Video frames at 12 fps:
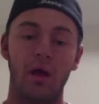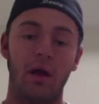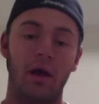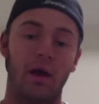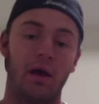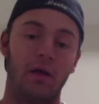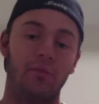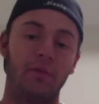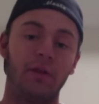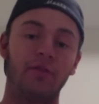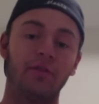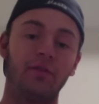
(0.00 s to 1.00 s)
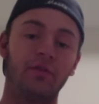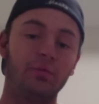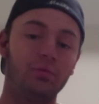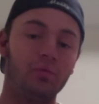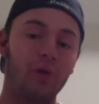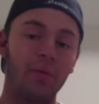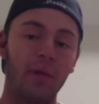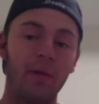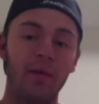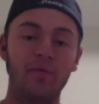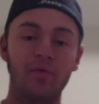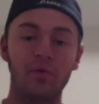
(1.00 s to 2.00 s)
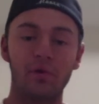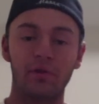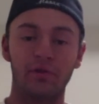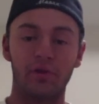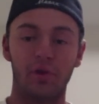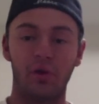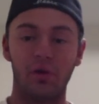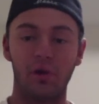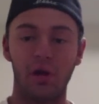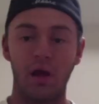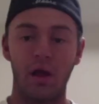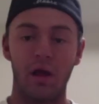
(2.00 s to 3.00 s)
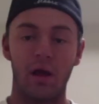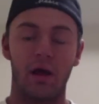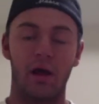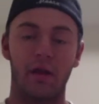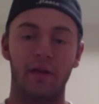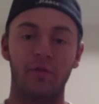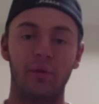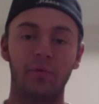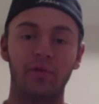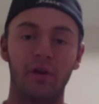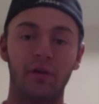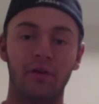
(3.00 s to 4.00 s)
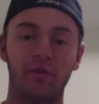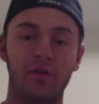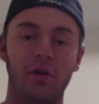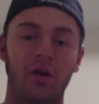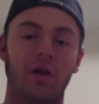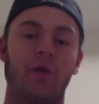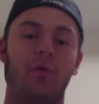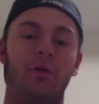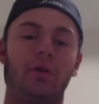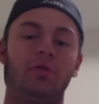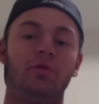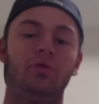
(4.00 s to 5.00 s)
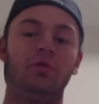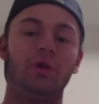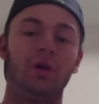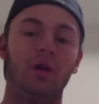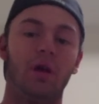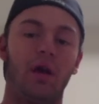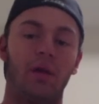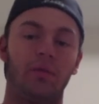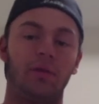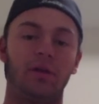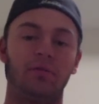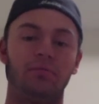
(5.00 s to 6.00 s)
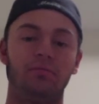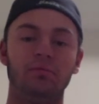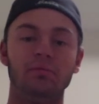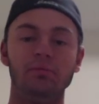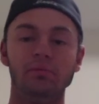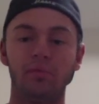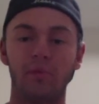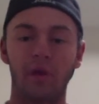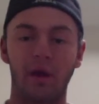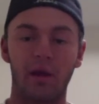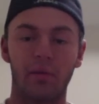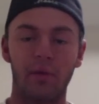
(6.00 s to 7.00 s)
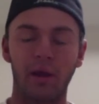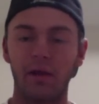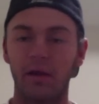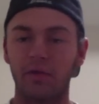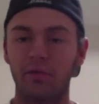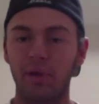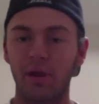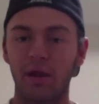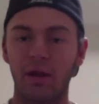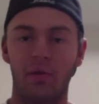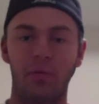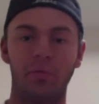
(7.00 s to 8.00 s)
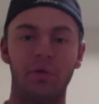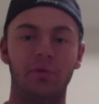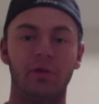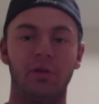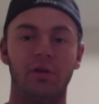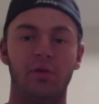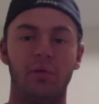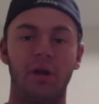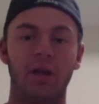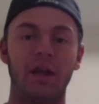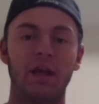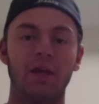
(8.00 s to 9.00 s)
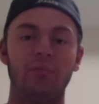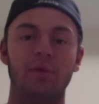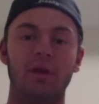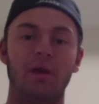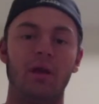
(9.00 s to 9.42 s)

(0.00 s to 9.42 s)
That's what I'm aiming for, so that's why I'm starting this vlog. I want to, kind of get recognized a bit. I want people to know my name.